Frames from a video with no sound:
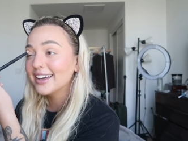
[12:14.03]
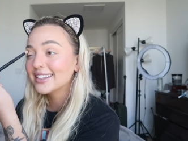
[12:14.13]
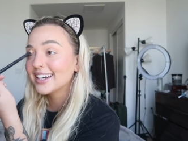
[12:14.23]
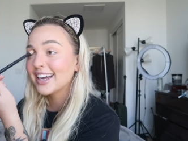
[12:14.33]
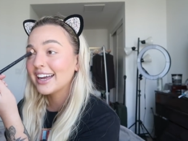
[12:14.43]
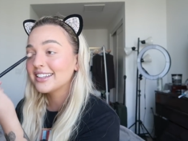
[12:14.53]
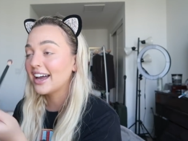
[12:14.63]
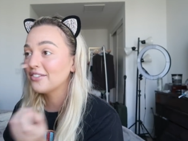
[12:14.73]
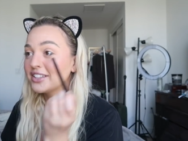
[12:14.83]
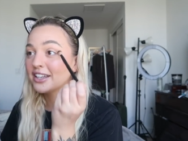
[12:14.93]
And like I
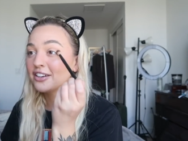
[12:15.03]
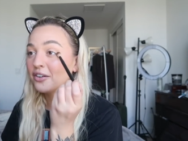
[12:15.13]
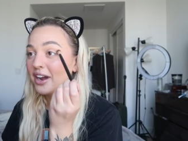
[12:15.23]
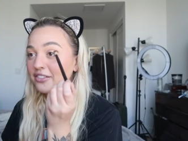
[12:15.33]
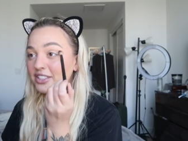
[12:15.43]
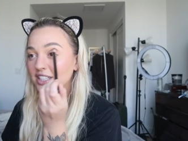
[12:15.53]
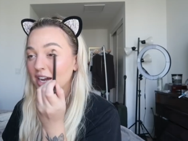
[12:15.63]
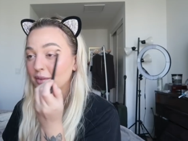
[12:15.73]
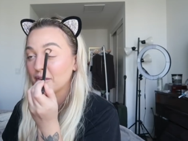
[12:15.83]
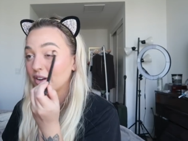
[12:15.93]
laugh at that note every
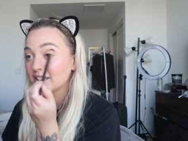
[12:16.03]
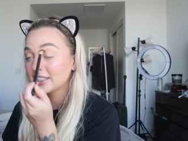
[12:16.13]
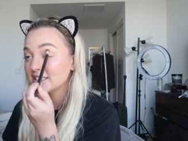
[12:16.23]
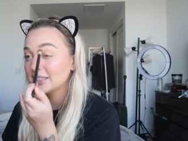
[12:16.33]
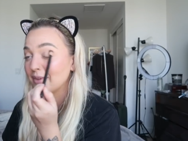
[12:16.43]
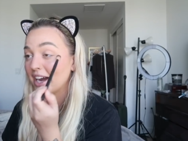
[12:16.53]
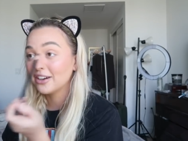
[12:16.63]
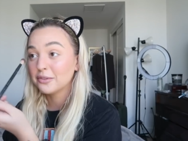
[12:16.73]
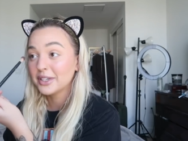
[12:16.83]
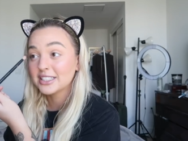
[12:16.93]
time, I want like a
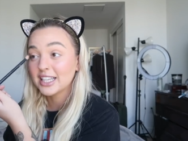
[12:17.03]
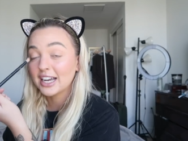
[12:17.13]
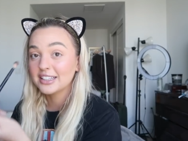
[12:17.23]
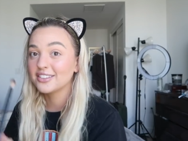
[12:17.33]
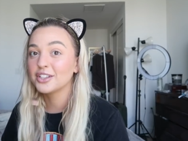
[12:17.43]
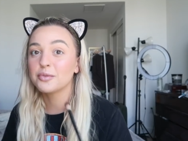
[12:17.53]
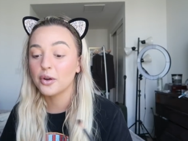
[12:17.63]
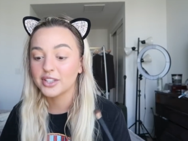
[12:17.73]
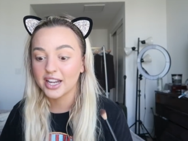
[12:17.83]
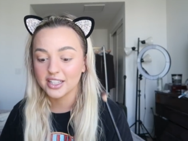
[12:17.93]
smile, because like I literally
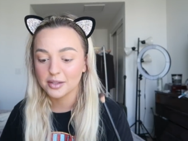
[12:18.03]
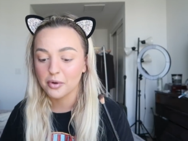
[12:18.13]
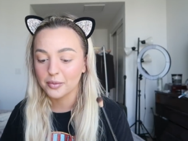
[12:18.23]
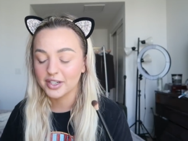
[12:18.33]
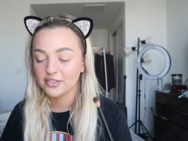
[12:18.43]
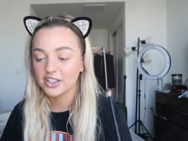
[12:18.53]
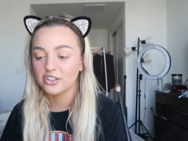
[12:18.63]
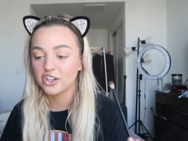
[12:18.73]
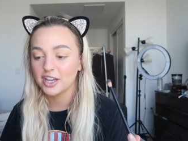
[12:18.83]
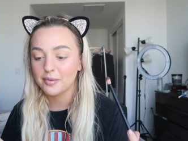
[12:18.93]
wrote that in the moment of like
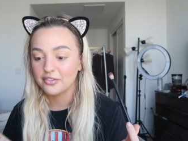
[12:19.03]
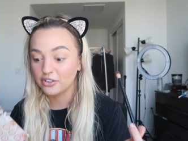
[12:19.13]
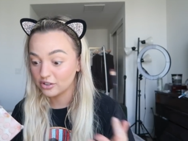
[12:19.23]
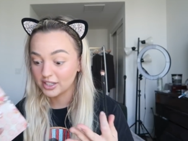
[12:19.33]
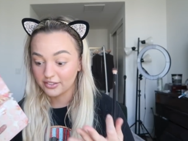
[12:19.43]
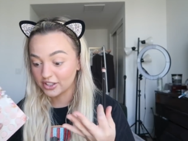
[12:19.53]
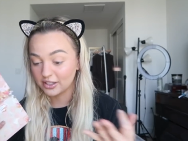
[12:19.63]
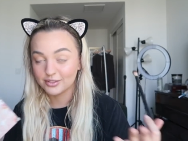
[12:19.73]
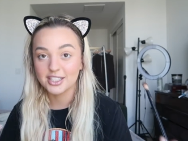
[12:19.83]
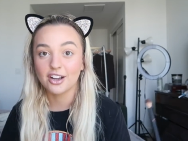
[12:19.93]
looking at my phone and
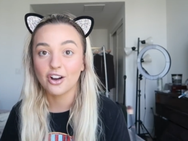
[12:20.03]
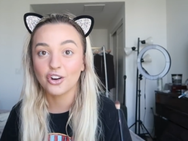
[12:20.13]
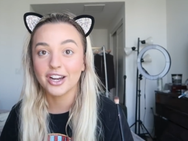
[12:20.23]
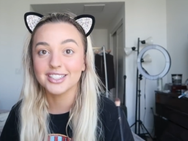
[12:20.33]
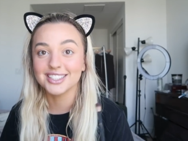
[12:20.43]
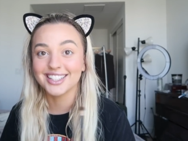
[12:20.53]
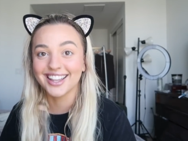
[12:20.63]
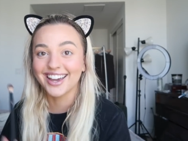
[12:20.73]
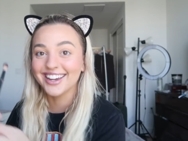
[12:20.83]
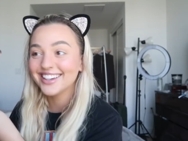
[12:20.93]
everything was like all crazy,
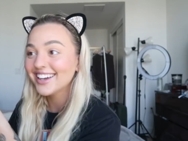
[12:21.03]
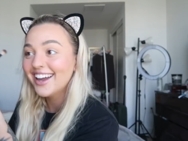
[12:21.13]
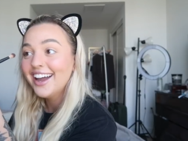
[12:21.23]
like